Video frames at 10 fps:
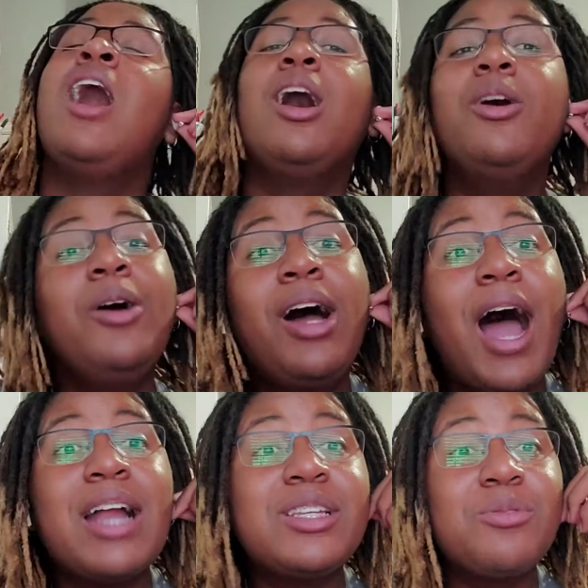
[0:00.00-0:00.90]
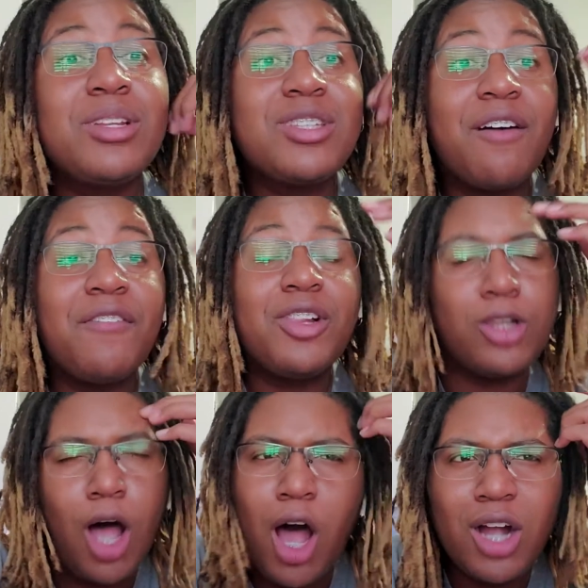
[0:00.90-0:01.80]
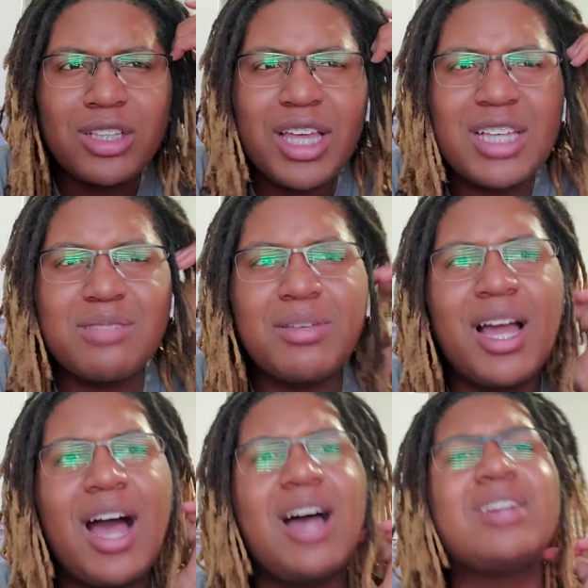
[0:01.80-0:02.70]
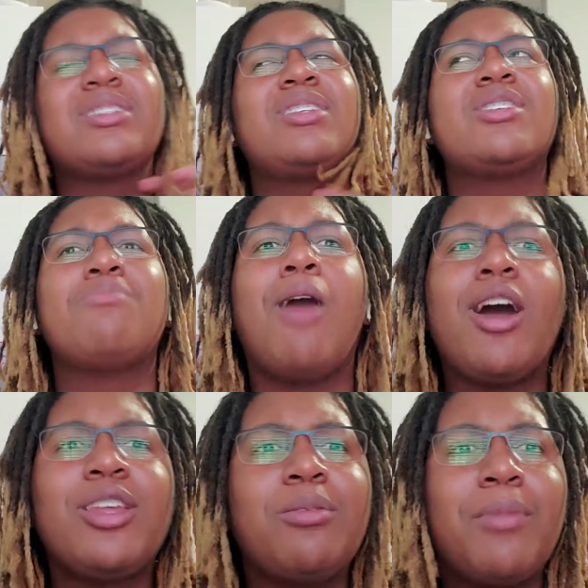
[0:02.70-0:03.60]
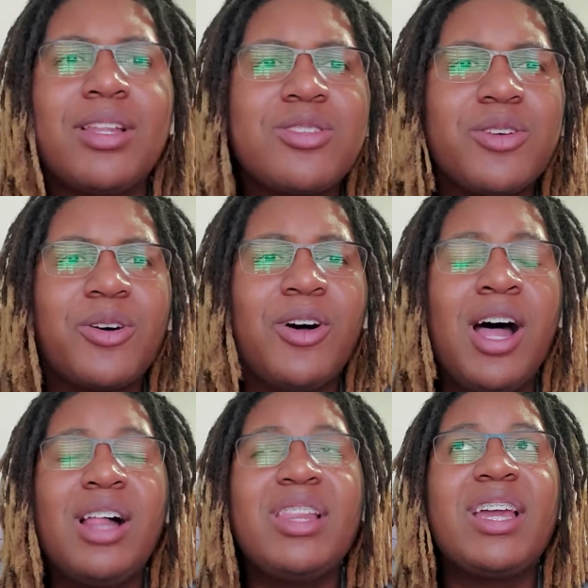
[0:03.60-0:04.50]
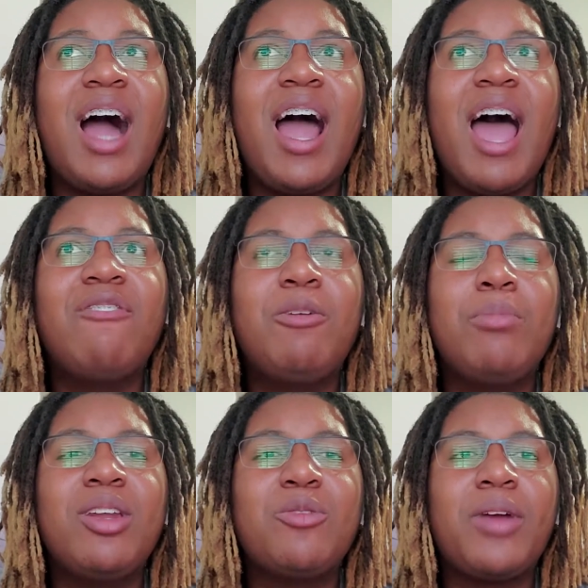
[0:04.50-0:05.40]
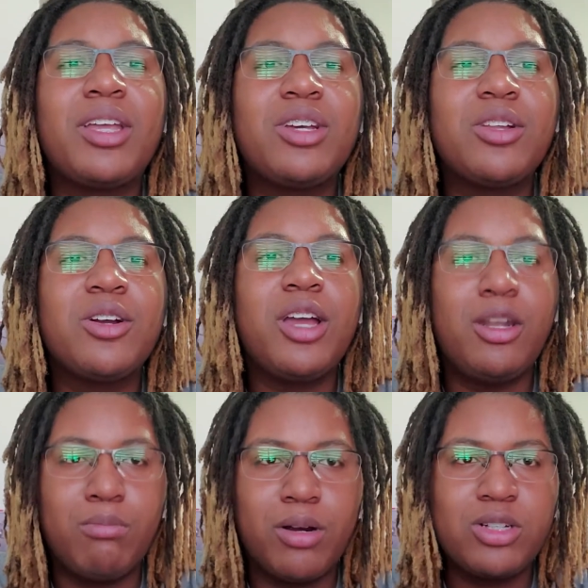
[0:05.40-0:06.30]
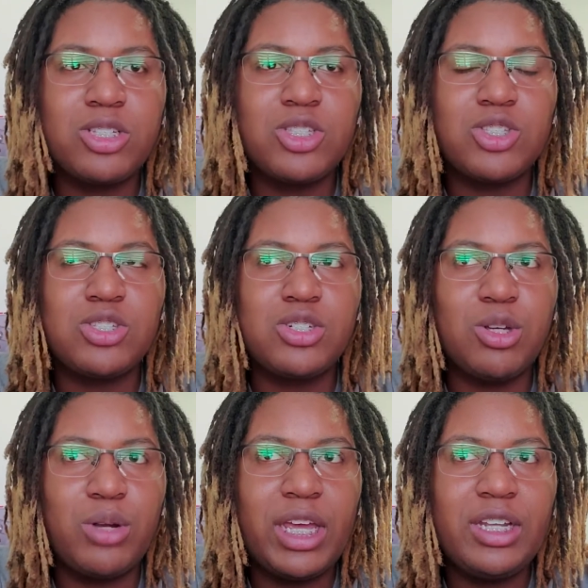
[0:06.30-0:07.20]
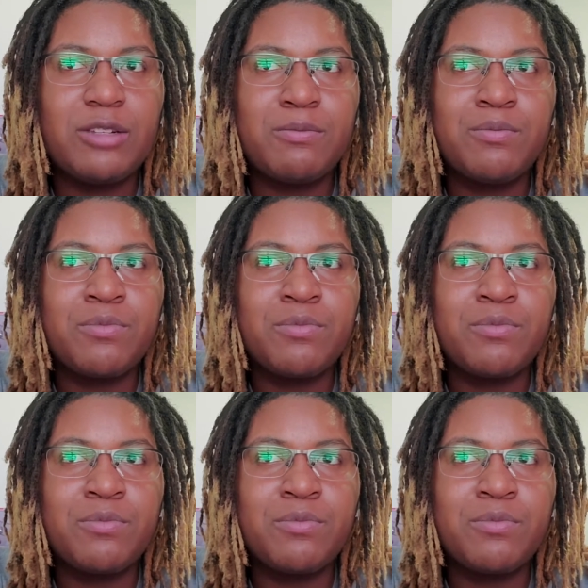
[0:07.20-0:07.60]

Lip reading: I just wanted to vlog this because this is monumental. I haven't been a regular in-person student